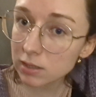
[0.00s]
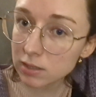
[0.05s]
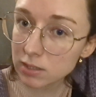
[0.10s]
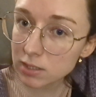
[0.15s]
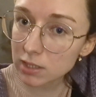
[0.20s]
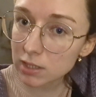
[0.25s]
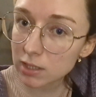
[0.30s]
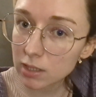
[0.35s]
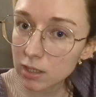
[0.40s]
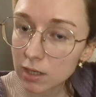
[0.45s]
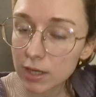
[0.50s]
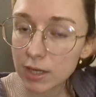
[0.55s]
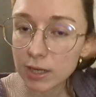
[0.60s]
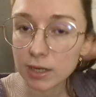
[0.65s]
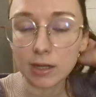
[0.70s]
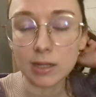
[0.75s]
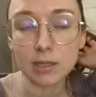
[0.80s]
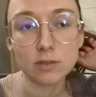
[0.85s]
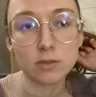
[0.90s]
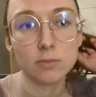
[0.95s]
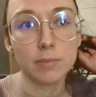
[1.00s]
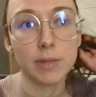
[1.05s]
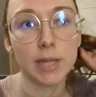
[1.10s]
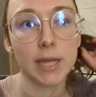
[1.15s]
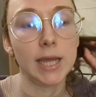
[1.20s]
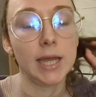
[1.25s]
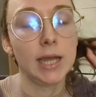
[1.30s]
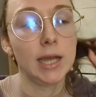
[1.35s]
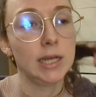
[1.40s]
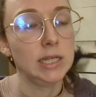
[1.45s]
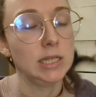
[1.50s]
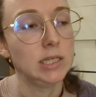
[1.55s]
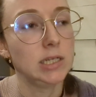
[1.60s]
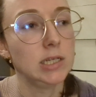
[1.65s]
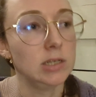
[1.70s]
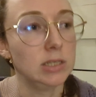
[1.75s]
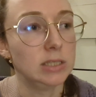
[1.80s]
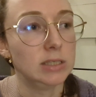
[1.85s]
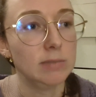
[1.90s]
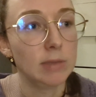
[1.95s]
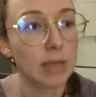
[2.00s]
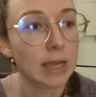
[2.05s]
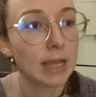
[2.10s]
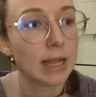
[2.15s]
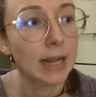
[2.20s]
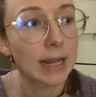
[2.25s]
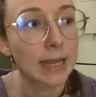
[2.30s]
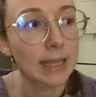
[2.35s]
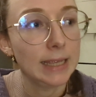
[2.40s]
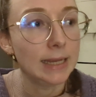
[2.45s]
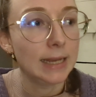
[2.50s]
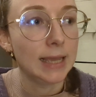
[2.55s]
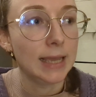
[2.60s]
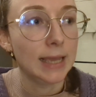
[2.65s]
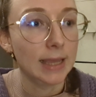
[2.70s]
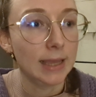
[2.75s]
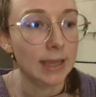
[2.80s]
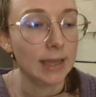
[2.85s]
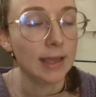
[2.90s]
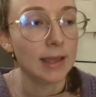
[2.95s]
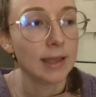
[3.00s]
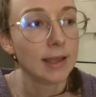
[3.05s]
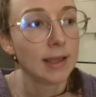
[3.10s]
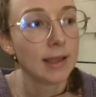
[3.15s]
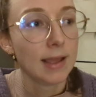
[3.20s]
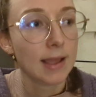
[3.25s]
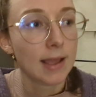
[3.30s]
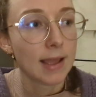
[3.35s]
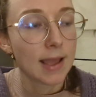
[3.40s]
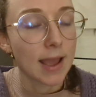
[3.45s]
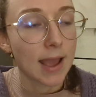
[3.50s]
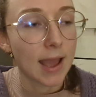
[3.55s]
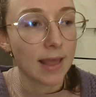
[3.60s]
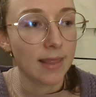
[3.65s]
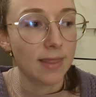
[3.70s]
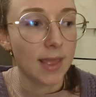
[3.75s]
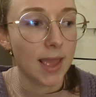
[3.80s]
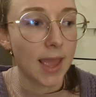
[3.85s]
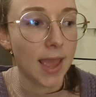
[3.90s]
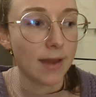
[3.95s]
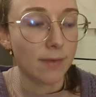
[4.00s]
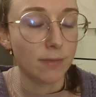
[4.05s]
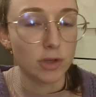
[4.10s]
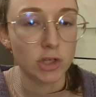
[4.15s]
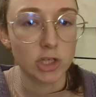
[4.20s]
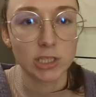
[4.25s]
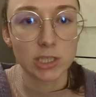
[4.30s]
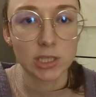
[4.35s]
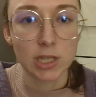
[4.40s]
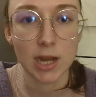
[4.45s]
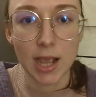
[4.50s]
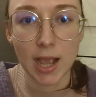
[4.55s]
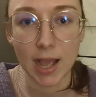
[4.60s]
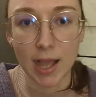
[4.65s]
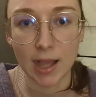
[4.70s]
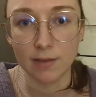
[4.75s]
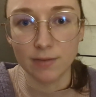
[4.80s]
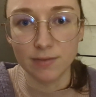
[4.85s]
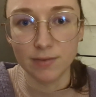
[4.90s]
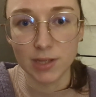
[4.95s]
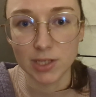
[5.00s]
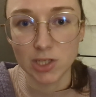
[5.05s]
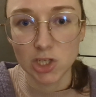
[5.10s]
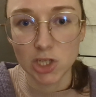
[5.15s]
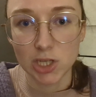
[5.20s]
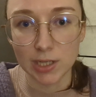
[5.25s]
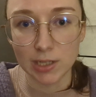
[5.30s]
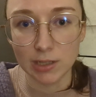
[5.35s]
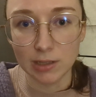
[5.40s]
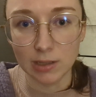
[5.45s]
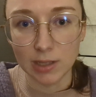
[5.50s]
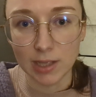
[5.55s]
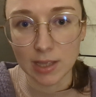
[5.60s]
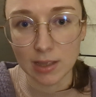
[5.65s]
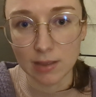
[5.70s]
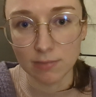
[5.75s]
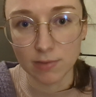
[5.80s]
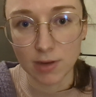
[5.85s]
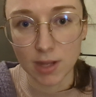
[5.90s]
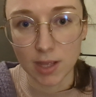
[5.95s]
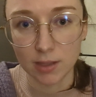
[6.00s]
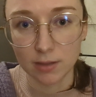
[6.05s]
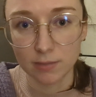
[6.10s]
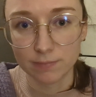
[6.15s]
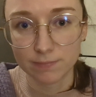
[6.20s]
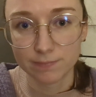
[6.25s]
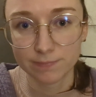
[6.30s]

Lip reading: dinner in a little bit. I need to do some cleaning, and then we're just gonna have a chill evening.